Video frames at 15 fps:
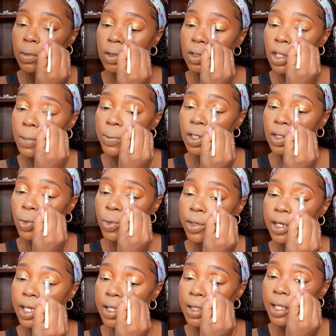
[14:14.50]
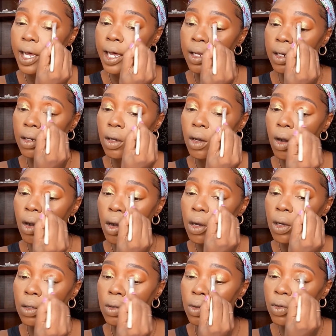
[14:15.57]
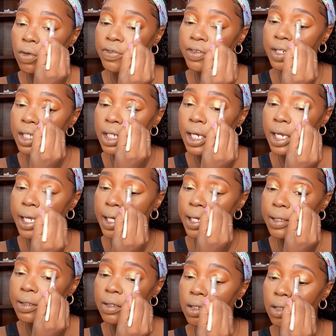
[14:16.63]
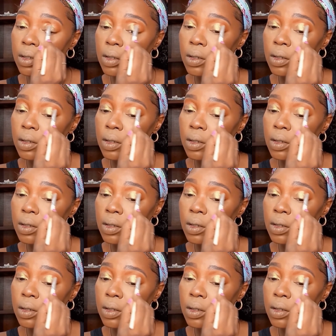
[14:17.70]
So I'm just working that all over the lid.